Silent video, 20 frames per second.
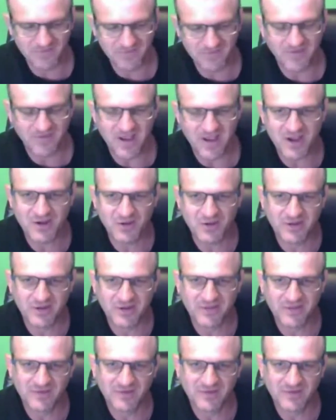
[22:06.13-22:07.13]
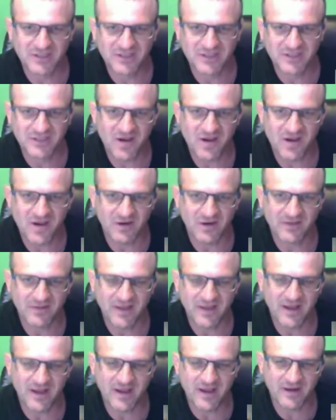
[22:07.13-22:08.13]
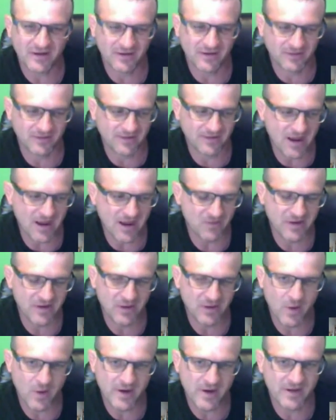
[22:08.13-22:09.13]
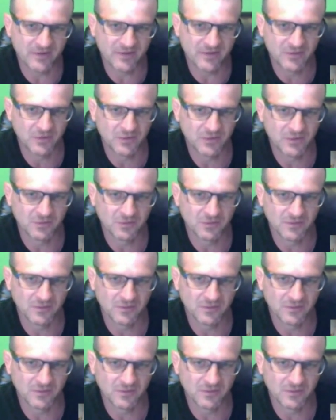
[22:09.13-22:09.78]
value, giving stuff out like that. And now he went into